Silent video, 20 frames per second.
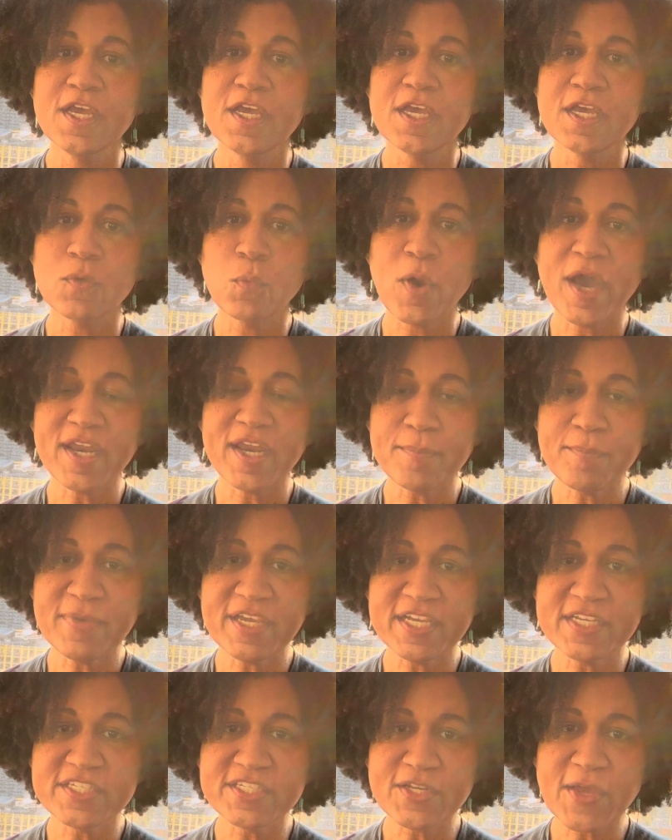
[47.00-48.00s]
what it
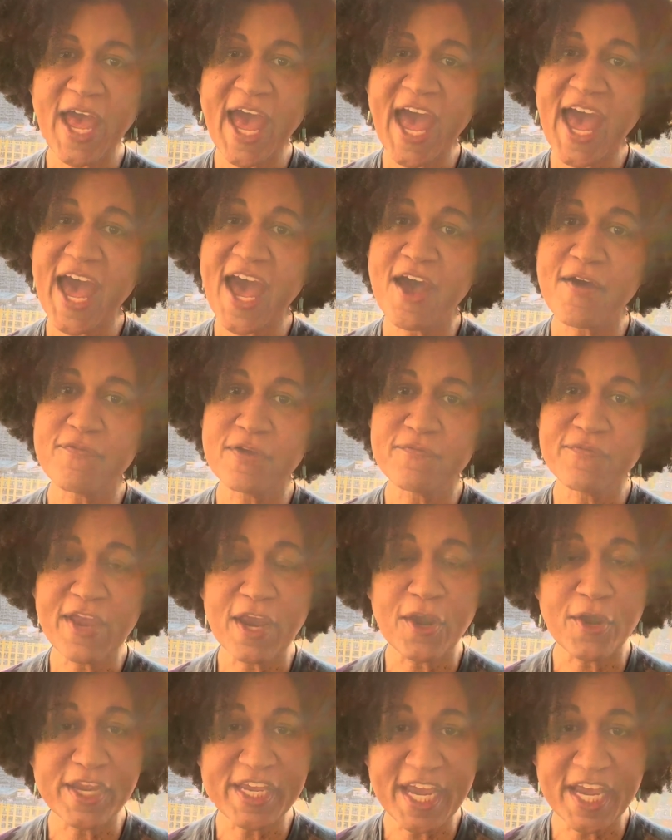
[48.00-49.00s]
means to have
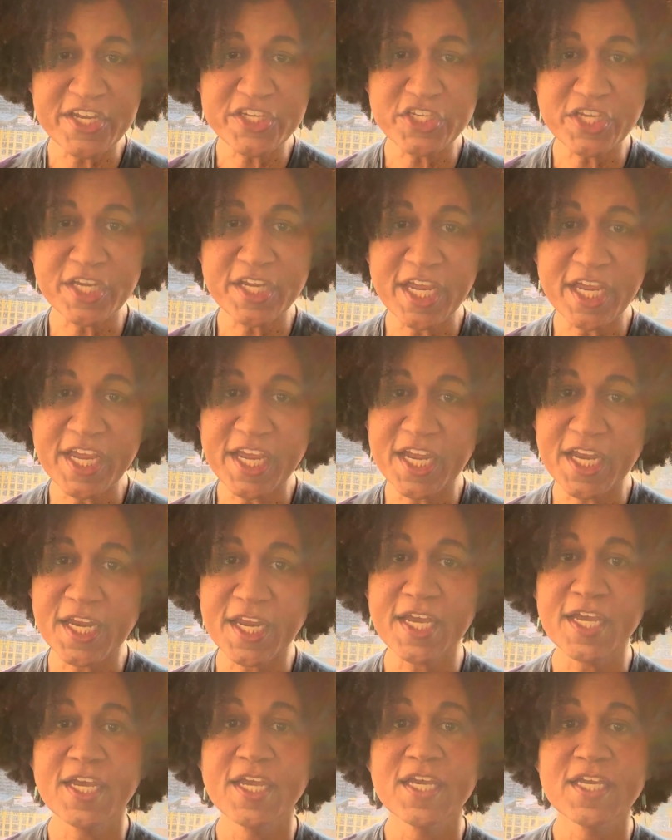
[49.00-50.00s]
variation
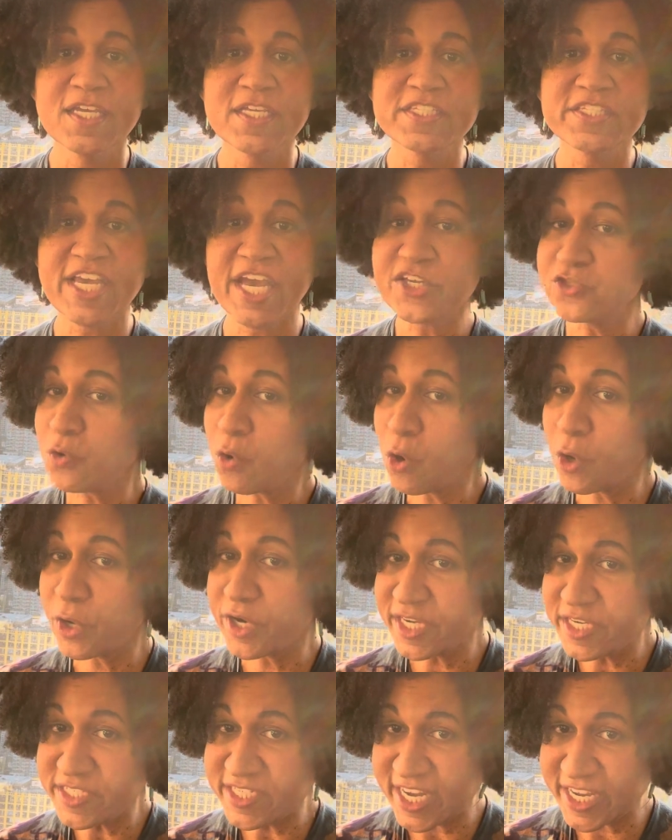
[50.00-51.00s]
in sexual
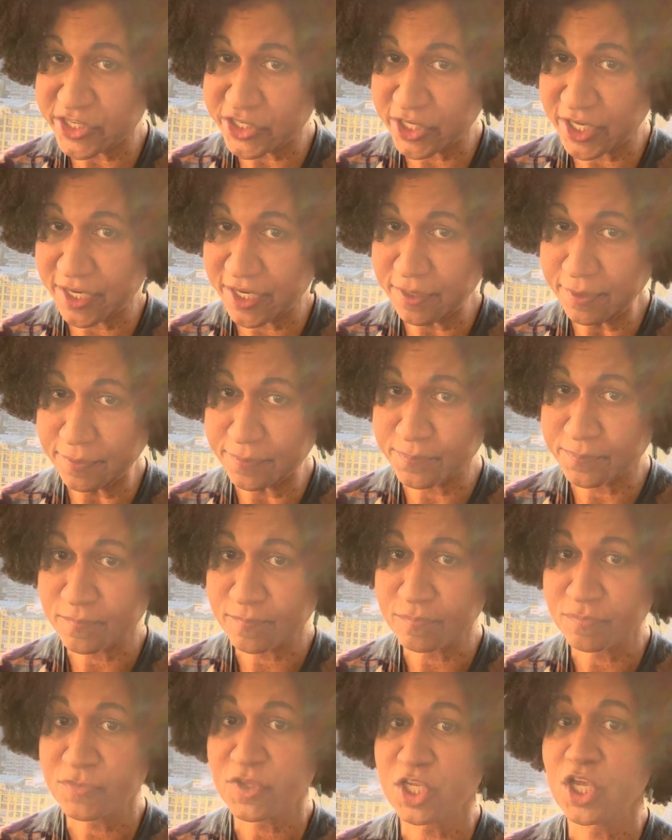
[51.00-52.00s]
orientation
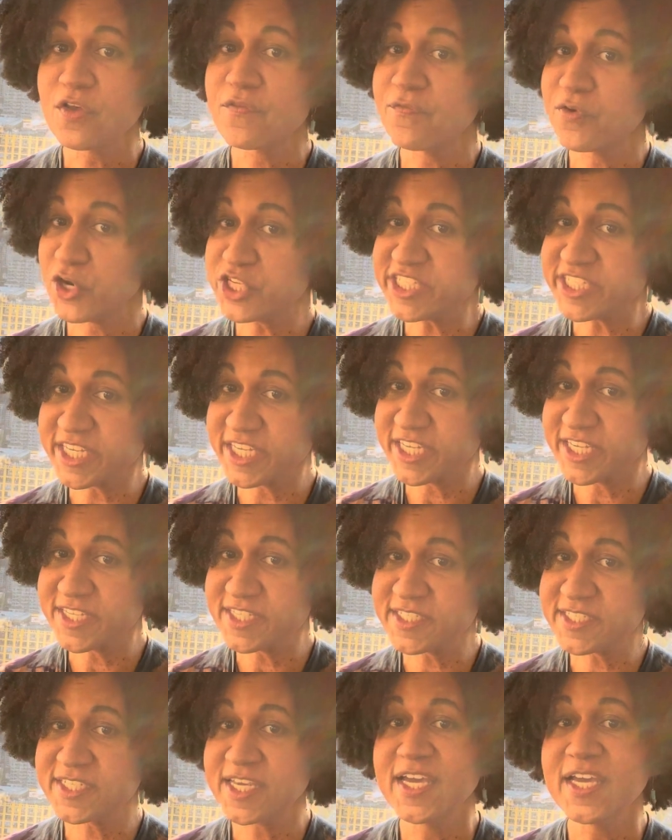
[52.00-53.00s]

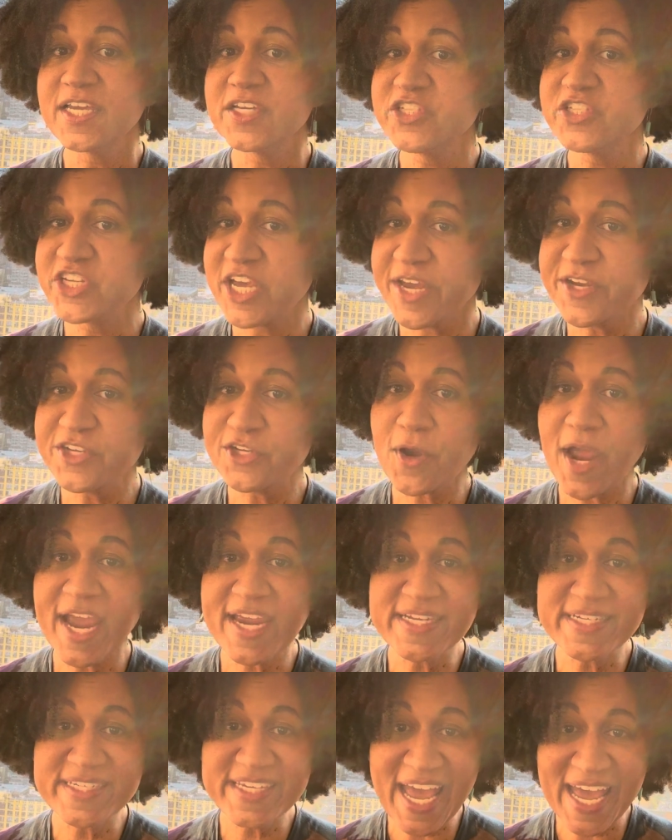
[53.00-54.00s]
versus gender
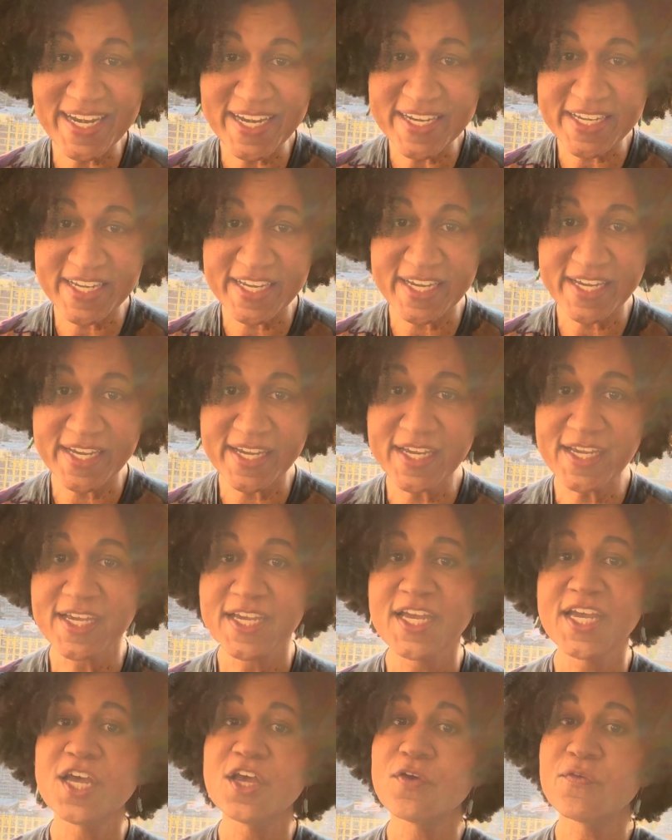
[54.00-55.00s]
identity
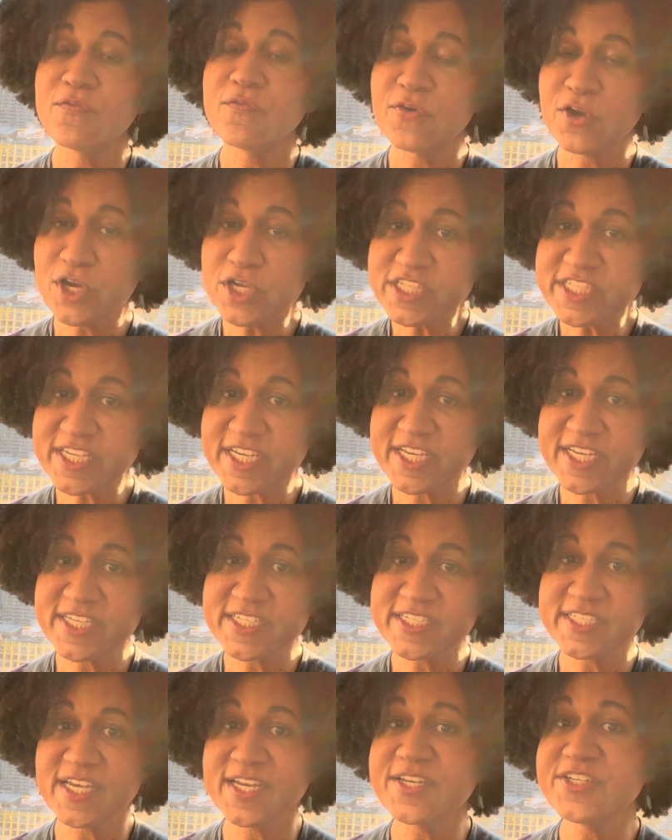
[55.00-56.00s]

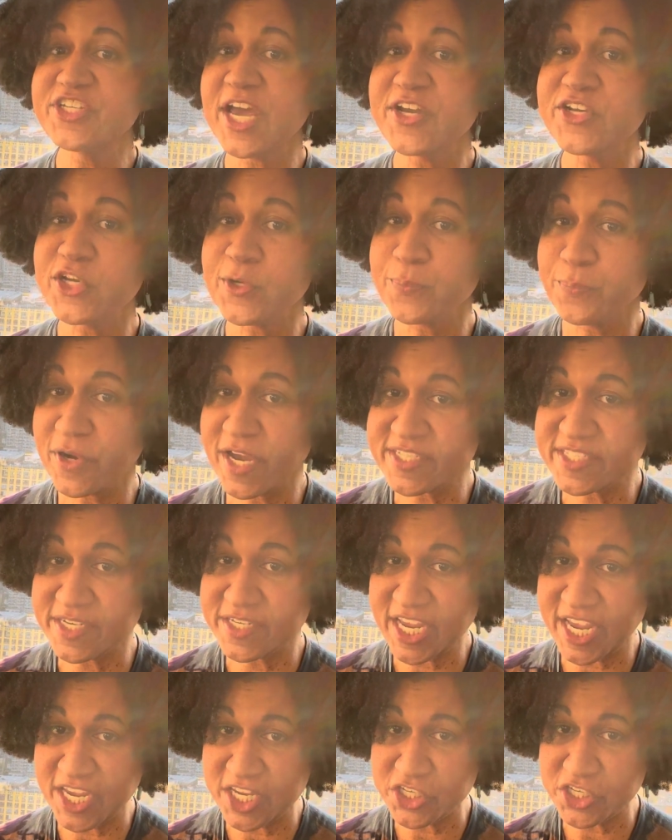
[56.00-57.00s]
versus gender
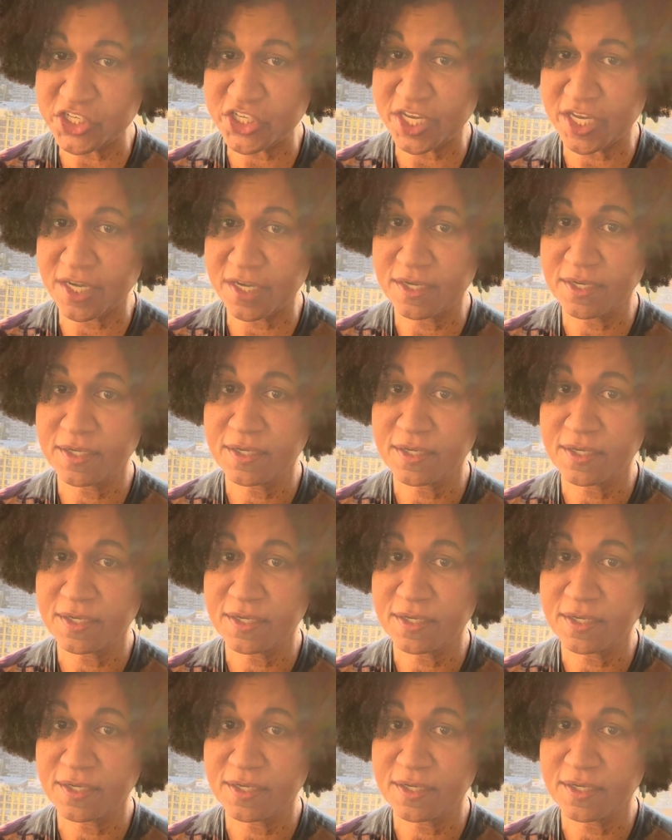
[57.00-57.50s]
presentation,